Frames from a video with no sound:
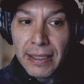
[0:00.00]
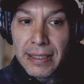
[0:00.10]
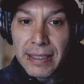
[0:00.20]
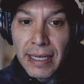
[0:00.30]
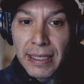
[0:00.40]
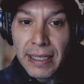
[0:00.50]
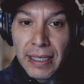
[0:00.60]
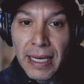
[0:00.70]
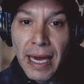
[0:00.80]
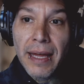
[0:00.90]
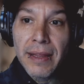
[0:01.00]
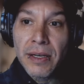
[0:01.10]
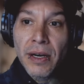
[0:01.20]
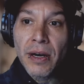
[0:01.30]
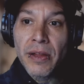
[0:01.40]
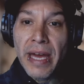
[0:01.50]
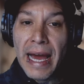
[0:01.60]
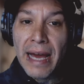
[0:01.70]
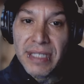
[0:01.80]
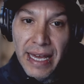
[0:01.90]
Is like, yeah, there are the
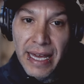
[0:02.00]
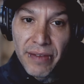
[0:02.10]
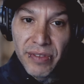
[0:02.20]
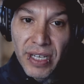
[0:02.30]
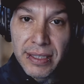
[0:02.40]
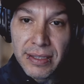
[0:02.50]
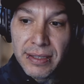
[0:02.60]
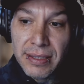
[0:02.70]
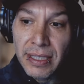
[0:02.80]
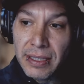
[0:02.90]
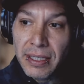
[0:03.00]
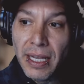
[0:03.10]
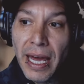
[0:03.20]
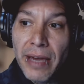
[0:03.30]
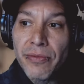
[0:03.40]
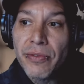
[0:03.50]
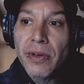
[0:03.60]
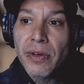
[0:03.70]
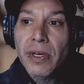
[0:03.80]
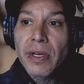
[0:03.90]
haves and the have-nots in this life,
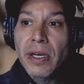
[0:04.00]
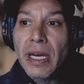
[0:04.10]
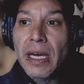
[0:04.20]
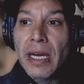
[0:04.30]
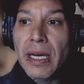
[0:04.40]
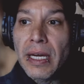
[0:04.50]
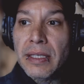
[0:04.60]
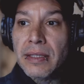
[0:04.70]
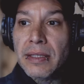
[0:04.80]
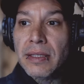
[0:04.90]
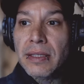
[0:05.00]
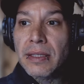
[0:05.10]
and